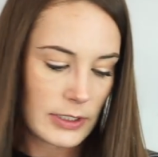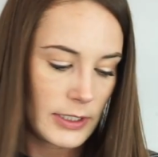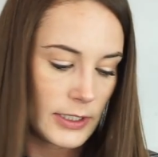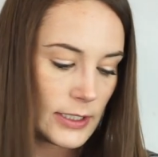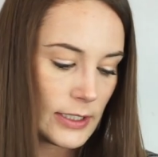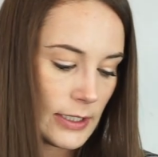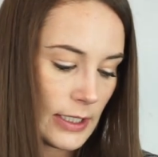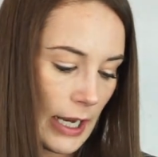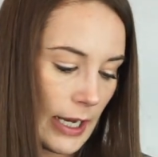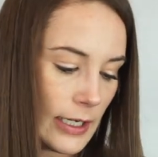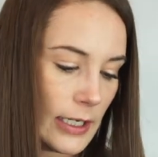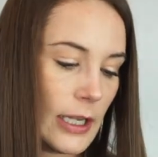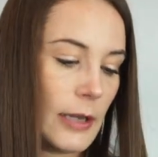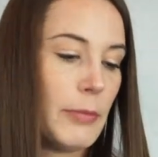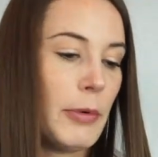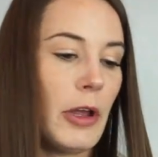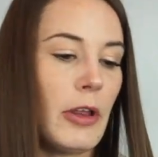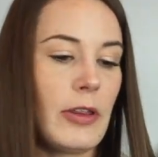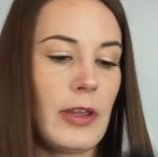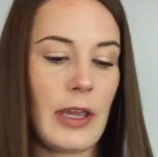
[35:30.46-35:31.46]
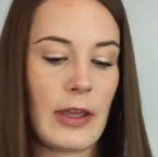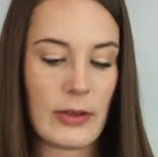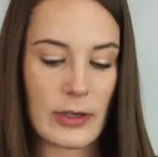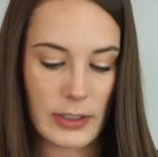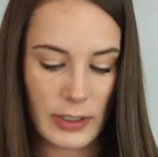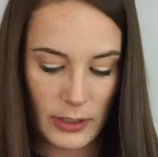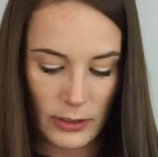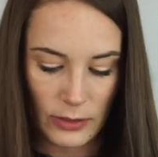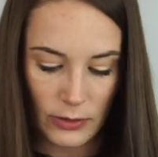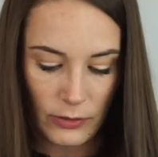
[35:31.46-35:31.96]
stained up all the
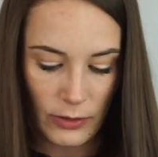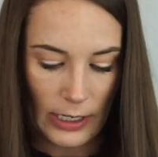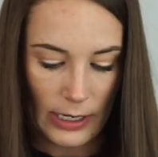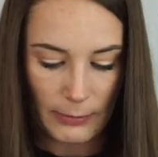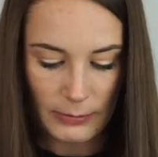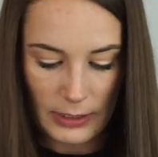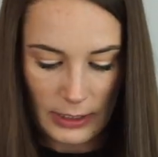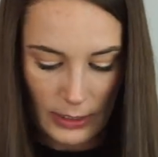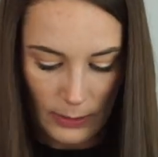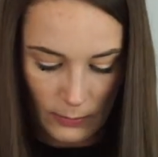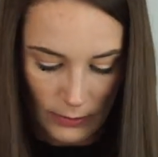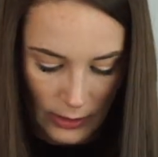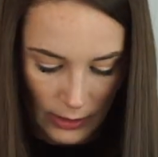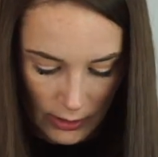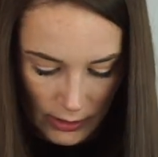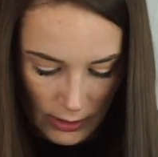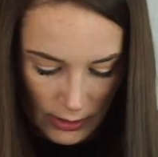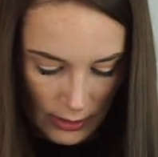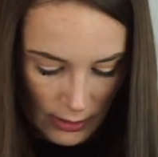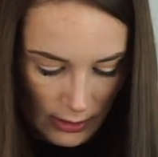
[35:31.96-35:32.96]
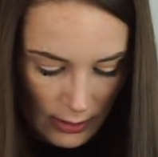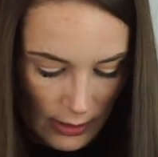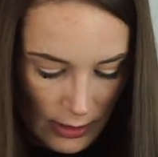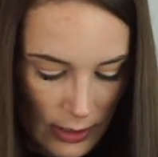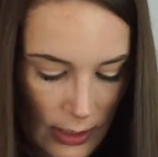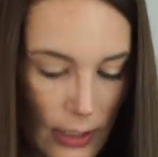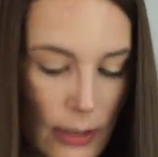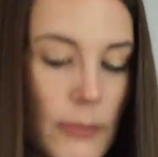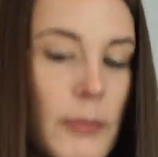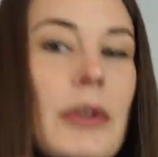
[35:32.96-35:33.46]
other crap that I washed.
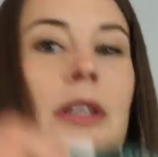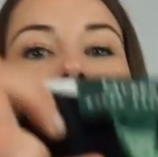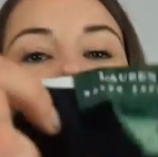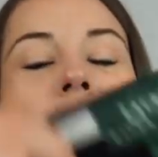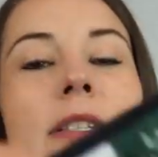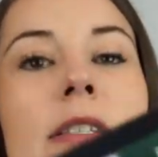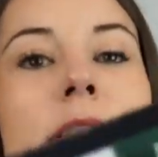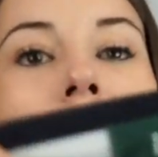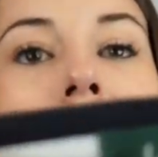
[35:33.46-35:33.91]
But this is